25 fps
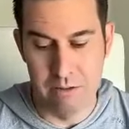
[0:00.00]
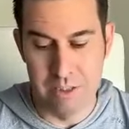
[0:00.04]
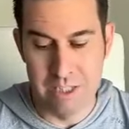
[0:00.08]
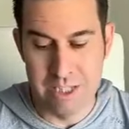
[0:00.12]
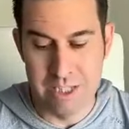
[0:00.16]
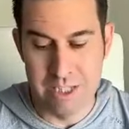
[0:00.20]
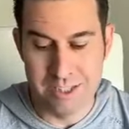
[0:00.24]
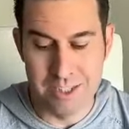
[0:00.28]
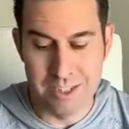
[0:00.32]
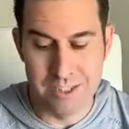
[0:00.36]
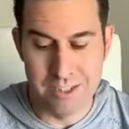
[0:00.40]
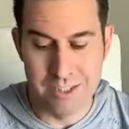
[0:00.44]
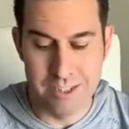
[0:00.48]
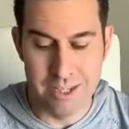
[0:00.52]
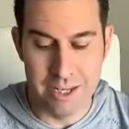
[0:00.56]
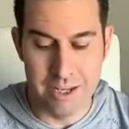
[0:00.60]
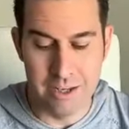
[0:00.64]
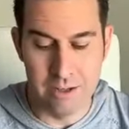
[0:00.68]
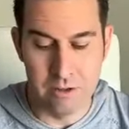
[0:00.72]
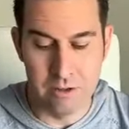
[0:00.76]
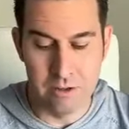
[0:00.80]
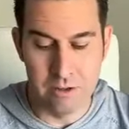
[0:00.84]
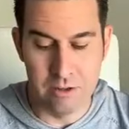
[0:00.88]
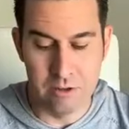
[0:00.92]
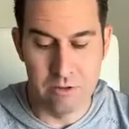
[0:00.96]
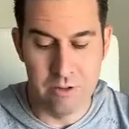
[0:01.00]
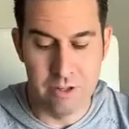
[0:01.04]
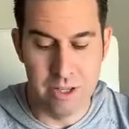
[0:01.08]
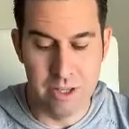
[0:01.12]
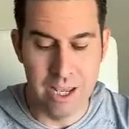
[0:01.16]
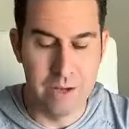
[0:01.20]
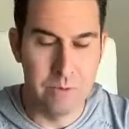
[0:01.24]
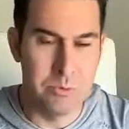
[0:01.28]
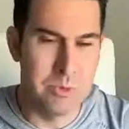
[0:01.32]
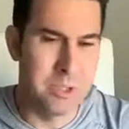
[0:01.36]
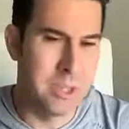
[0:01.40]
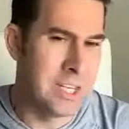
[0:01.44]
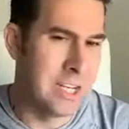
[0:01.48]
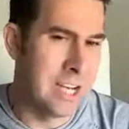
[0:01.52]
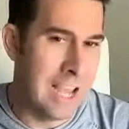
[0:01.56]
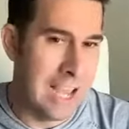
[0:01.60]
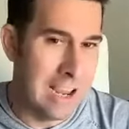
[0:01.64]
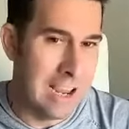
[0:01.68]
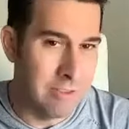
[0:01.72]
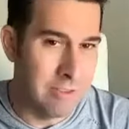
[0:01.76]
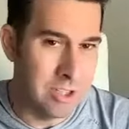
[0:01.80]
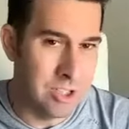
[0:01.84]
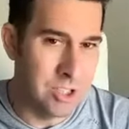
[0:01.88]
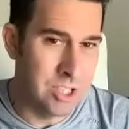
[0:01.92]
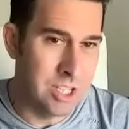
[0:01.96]
list to sale and with an
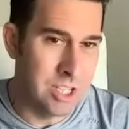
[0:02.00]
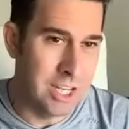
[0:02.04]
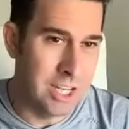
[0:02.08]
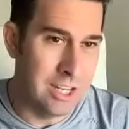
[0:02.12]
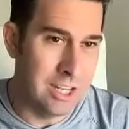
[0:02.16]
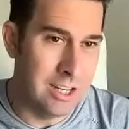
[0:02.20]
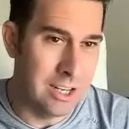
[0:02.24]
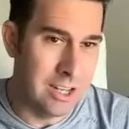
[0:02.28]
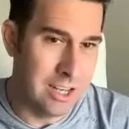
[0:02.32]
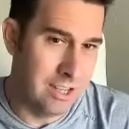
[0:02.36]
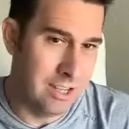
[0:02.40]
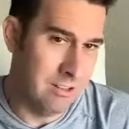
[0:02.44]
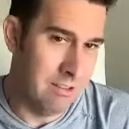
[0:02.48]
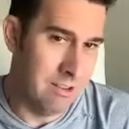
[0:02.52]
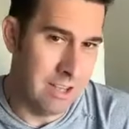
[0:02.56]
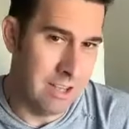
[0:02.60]
average day